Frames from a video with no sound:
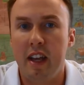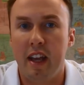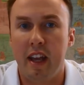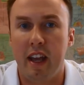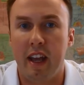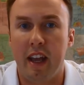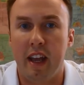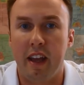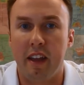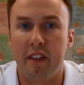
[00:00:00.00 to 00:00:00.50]

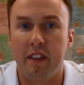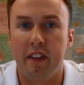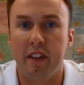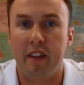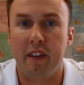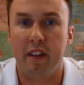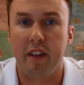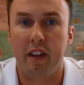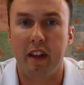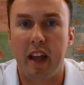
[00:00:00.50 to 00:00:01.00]
And
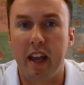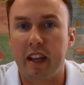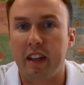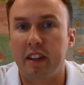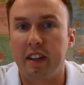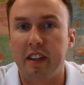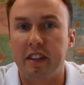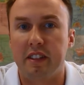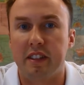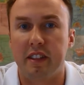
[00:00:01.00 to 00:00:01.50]
the
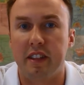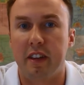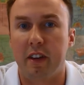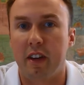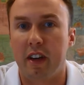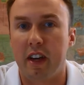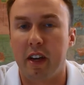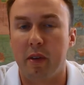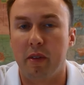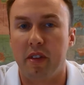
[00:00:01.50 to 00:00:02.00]
likely
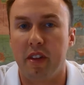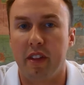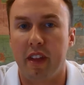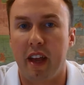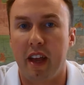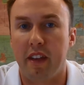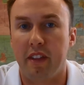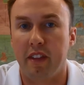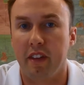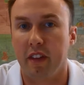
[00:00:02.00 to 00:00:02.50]
scenario to
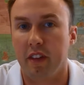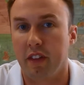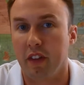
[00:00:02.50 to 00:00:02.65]
that, the,